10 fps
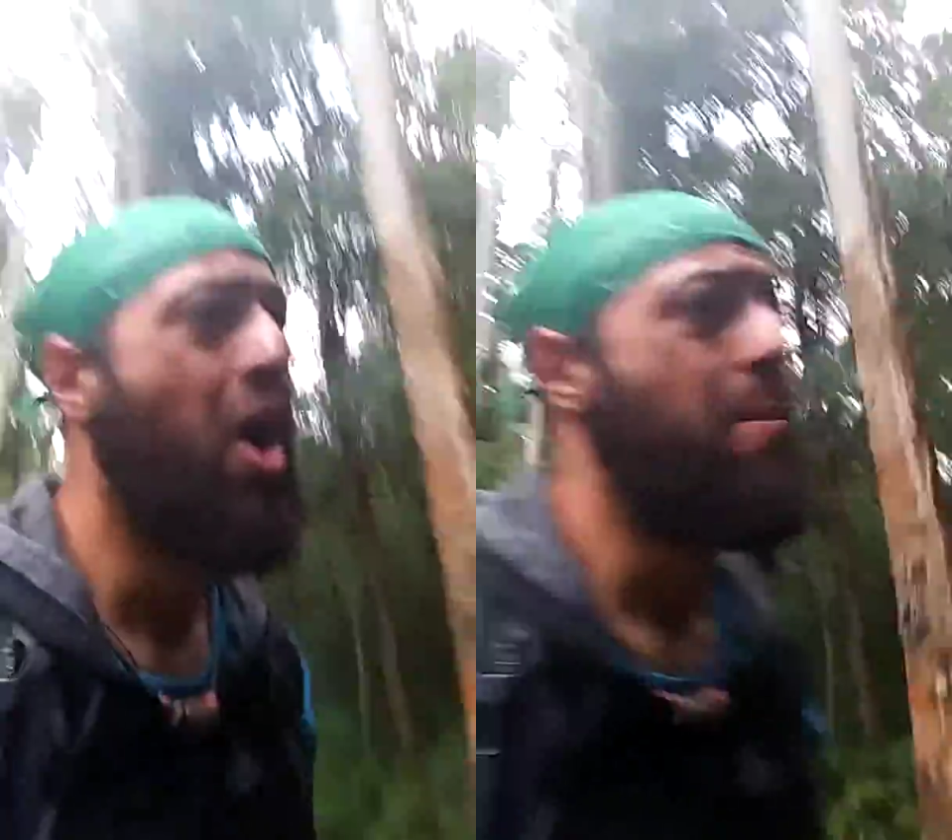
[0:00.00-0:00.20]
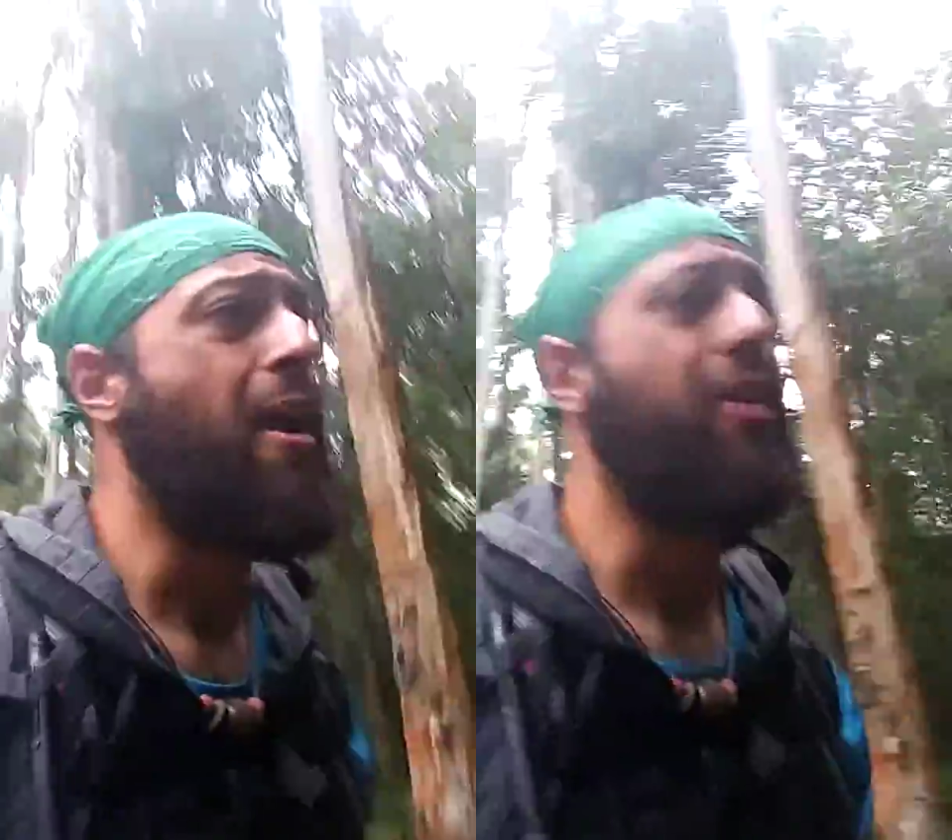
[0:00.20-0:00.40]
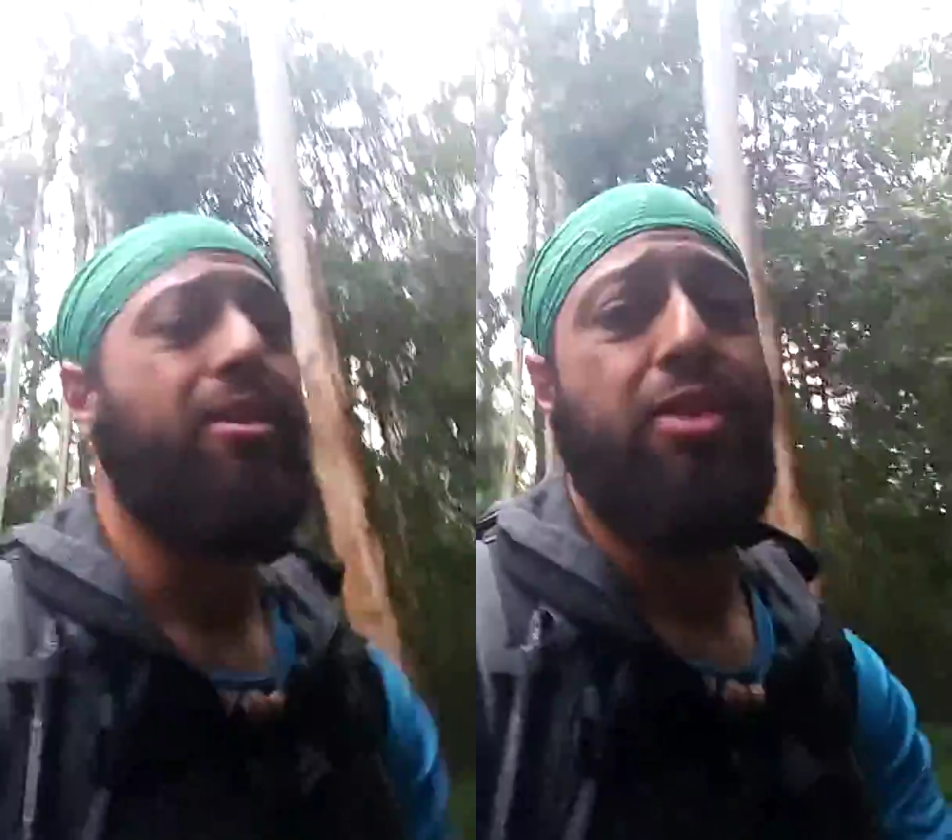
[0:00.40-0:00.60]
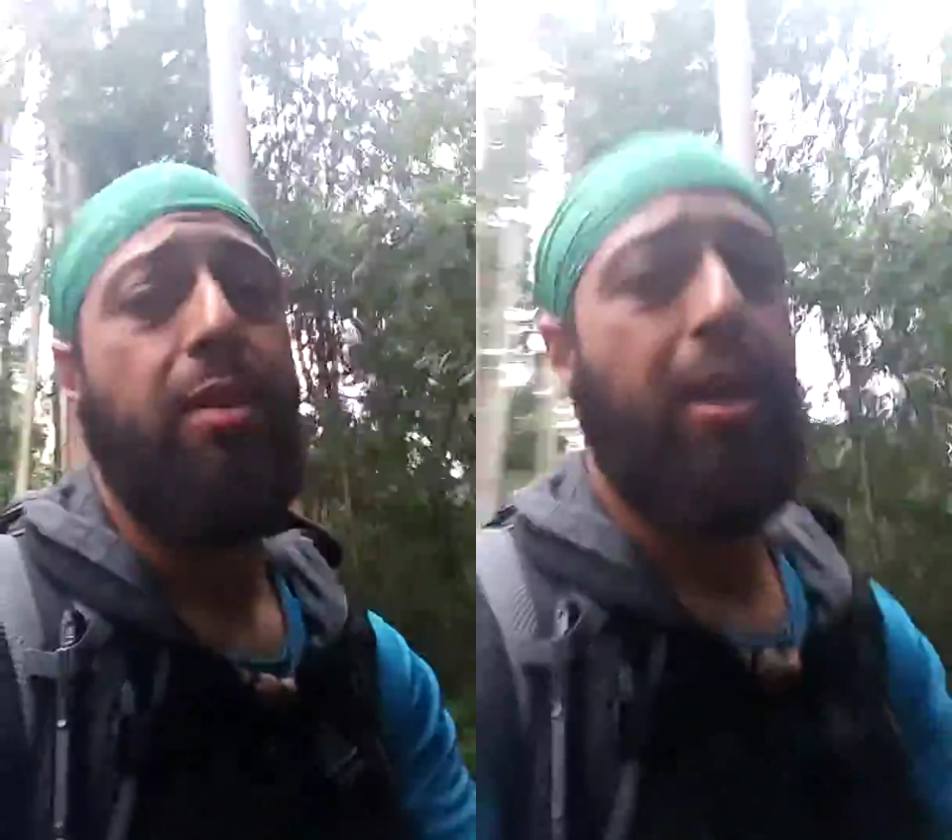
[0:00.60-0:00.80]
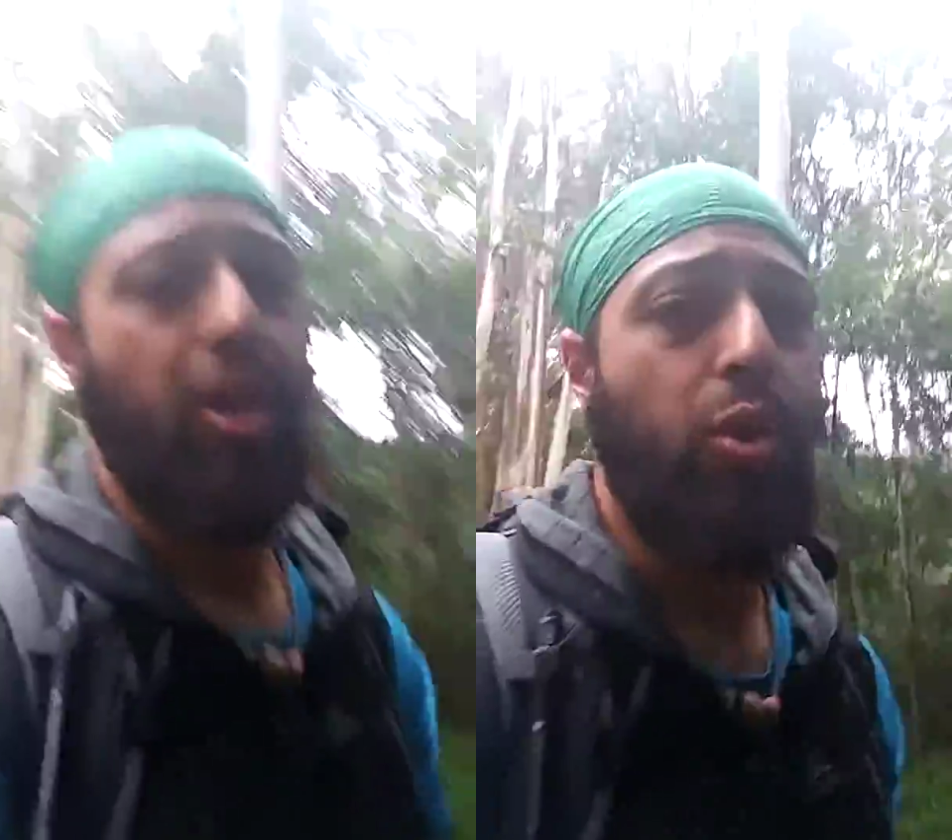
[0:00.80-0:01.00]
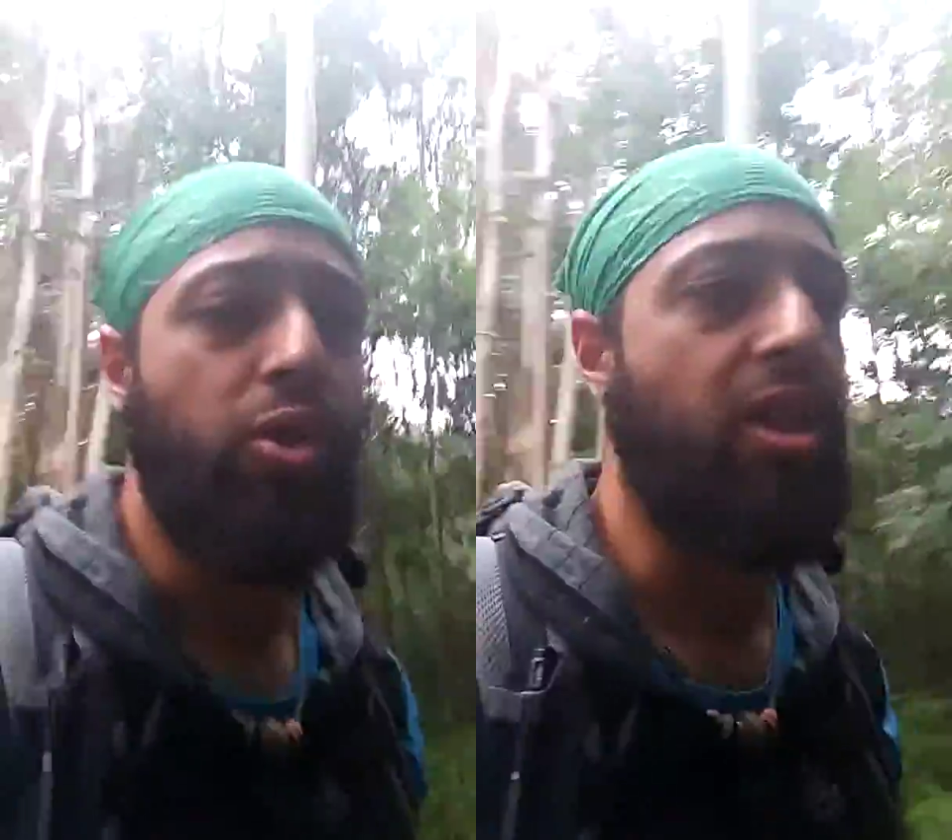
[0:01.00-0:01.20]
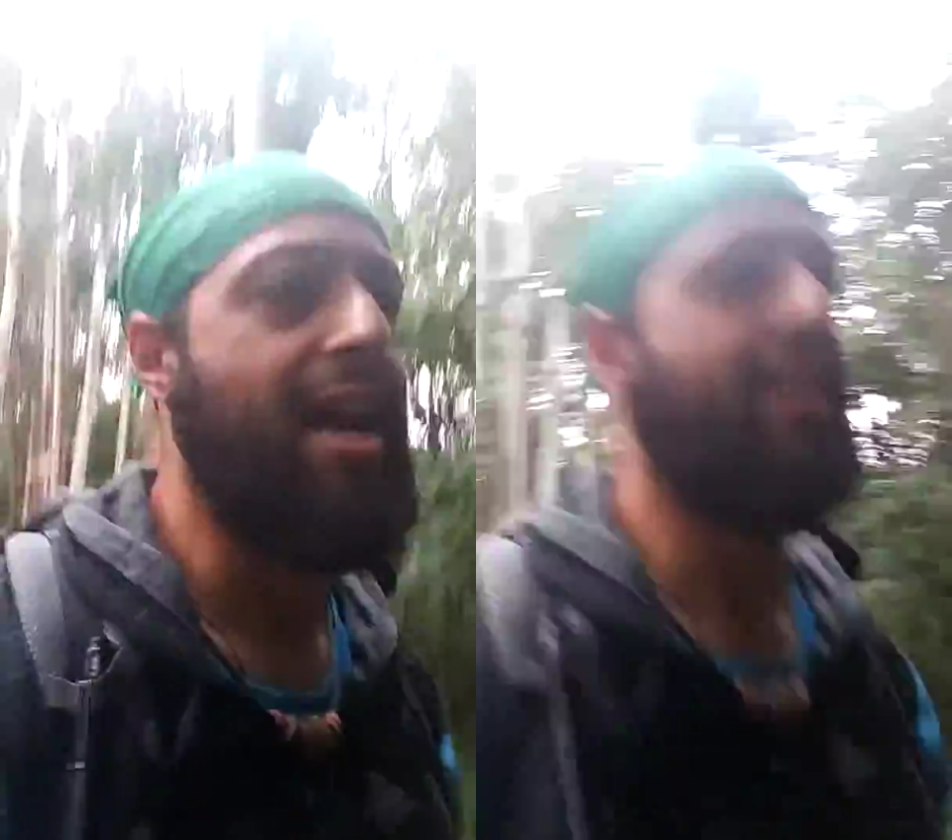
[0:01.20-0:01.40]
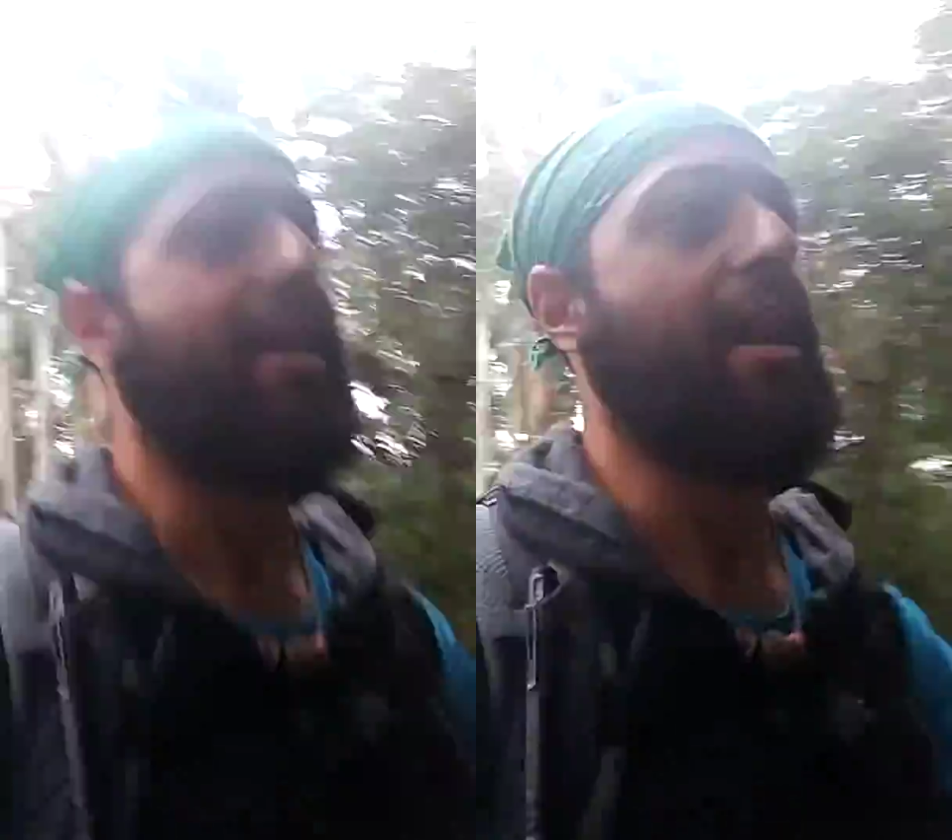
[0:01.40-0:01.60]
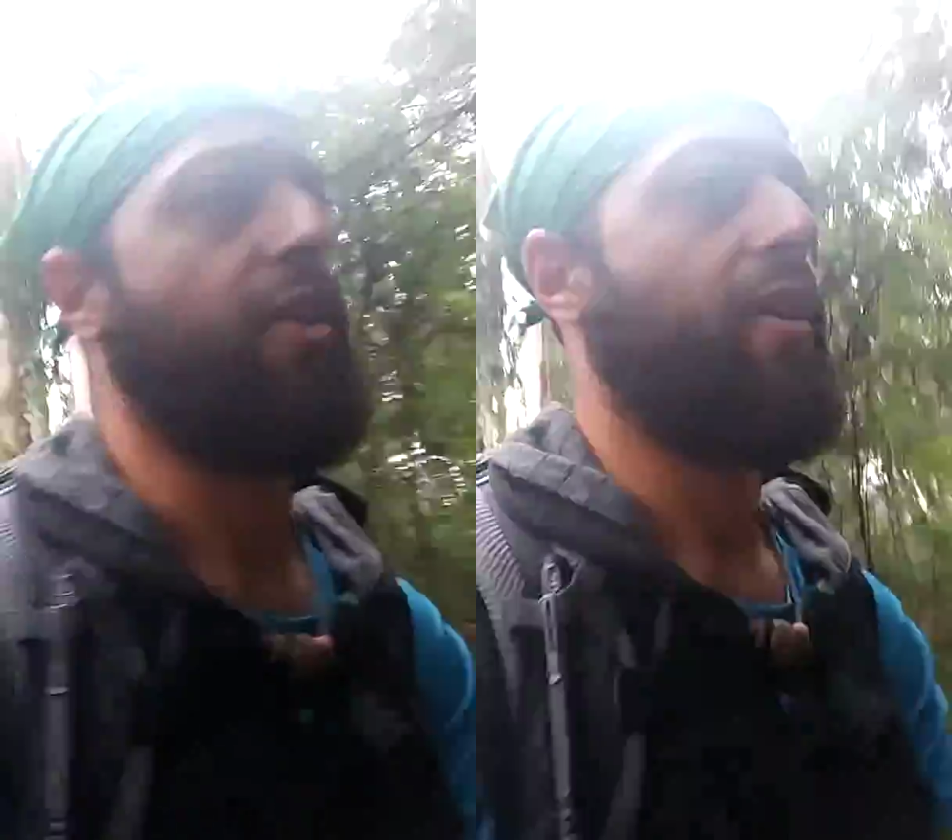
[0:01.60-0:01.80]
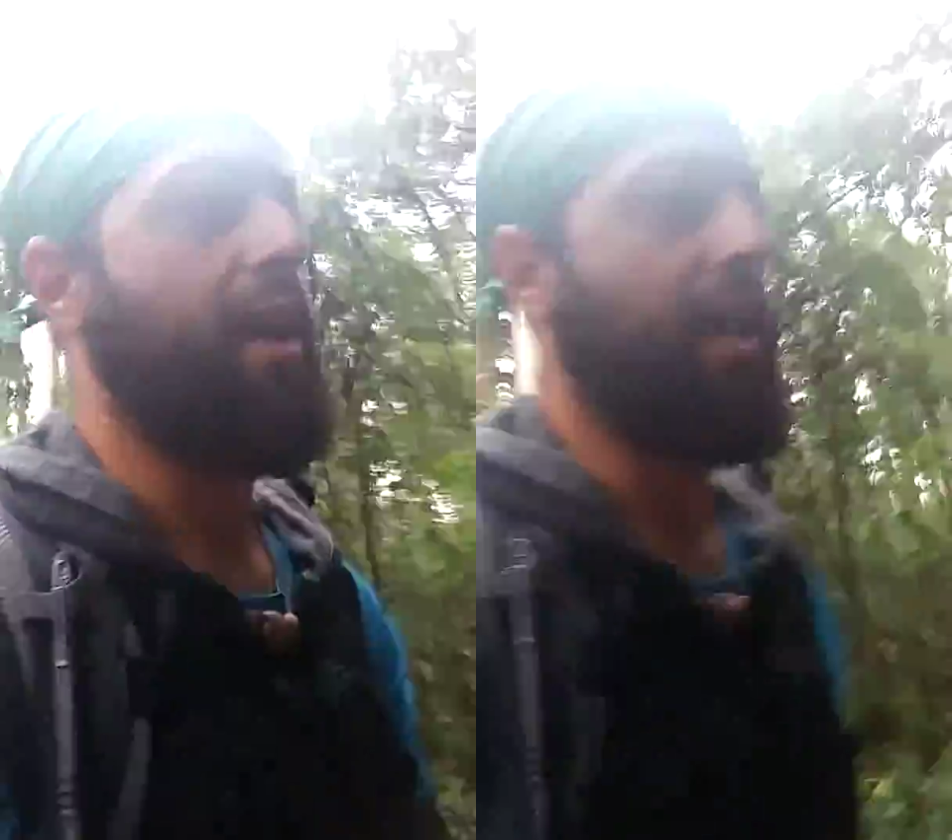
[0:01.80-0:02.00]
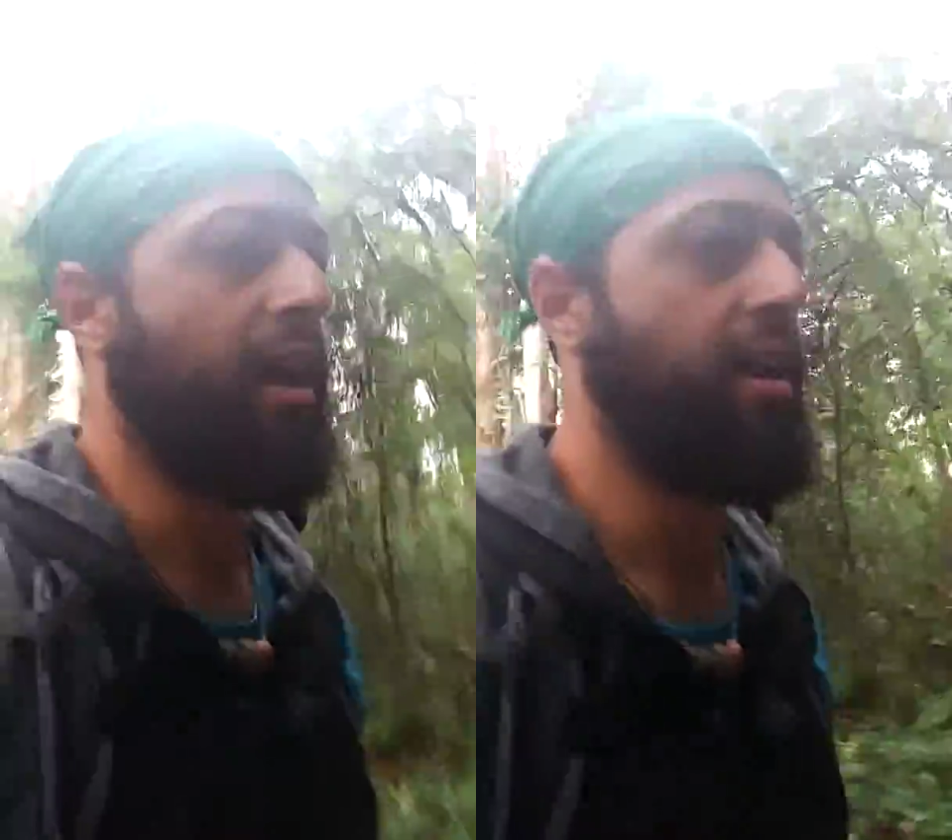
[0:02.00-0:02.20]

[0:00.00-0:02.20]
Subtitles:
Apparently there's going to be a huge line to get your